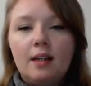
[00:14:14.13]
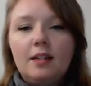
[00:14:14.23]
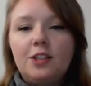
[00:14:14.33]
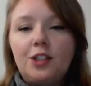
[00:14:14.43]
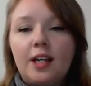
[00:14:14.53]

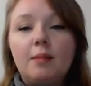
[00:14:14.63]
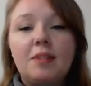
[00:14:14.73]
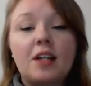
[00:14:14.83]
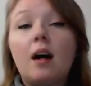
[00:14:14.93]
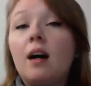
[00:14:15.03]
James
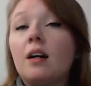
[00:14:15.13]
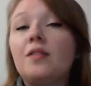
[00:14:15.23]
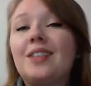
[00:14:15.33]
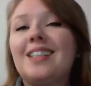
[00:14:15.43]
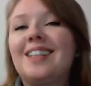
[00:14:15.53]

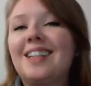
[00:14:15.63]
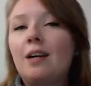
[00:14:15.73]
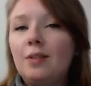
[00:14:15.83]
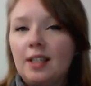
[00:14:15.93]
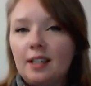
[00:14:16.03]
coughed
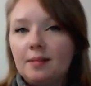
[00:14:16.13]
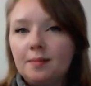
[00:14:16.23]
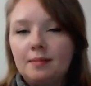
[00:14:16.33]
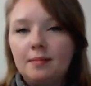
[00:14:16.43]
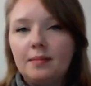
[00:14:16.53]
loudly
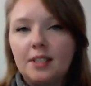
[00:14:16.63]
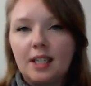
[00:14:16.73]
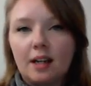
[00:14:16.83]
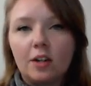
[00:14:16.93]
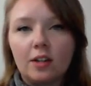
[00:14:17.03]
to
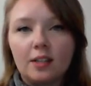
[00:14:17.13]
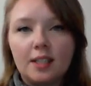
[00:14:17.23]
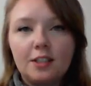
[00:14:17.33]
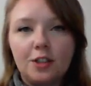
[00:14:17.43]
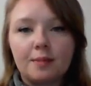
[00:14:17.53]
get her
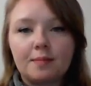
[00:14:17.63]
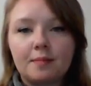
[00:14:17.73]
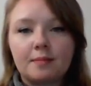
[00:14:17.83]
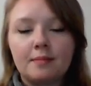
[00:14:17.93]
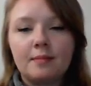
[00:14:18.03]
attention.
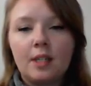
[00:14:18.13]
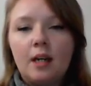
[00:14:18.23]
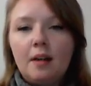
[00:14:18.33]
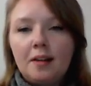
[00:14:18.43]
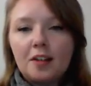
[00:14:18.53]

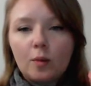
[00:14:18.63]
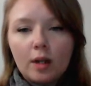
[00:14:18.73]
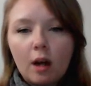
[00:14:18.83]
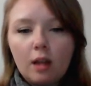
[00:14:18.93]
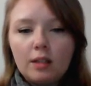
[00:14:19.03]
So in
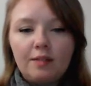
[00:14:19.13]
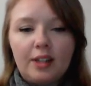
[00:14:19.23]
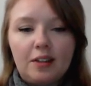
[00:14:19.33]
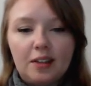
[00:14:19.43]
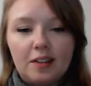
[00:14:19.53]
all of
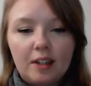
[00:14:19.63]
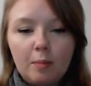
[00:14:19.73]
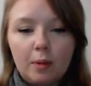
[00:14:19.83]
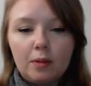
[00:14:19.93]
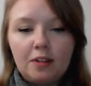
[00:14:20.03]
these
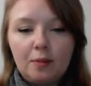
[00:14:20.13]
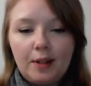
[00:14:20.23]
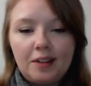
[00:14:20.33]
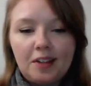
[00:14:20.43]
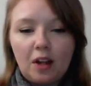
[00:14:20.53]
examples,
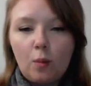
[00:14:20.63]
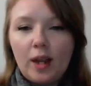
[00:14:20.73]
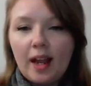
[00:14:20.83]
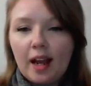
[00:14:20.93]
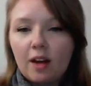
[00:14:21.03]
we see we
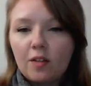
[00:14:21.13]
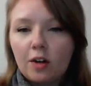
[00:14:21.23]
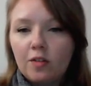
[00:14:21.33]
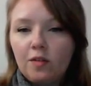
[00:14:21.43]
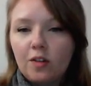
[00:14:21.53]
have
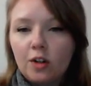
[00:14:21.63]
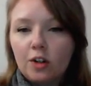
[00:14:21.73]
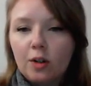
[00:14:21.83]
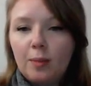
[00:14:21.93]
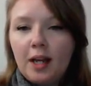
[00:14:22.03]
our
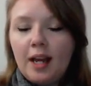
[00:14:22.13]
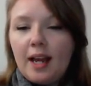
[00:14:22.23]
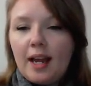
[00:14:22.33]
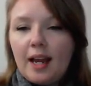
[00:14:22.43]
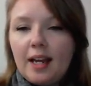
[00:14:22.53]
verb,
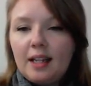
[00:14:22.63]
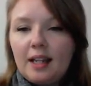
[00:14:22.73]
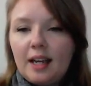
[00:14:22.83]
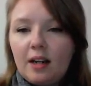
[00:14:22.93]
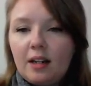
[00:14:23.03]
and
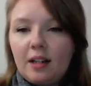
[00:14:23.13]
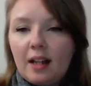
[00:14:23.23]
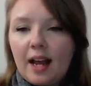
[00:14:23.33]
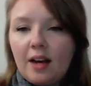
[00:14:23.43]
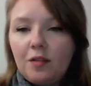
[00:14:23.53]
then
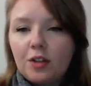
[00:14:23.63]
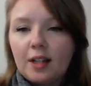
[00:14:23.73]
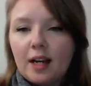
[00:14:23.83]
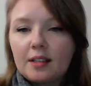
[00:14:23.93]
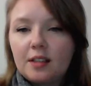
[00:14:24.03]
after
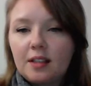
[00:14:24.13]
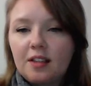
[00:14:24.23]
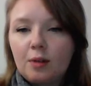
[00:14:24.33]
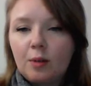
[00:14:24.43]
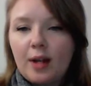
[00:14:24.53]
that is
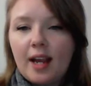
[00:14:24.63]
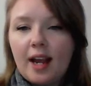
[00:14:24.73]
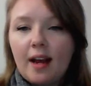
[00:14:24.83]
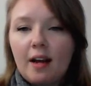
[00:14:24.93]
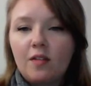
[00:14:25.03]
where we
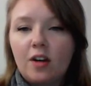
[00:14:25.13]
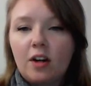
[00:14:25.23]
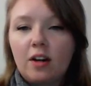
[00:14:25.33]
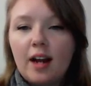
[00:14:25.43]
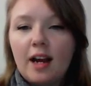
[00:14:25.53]
have
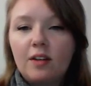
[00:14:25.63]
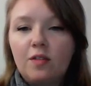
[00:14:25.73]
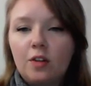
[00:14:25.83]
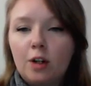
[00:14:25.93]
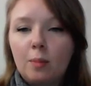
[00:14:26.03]
our
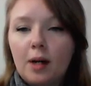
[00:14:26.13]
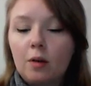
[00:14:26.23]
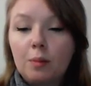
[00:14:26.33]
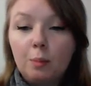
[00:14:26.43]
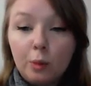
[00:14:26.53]
adverb,
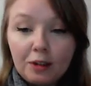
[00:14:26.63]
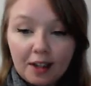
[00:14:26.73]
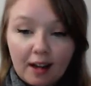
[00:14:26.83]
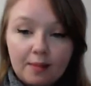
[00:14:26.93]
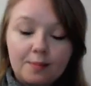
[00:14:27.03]
our busa.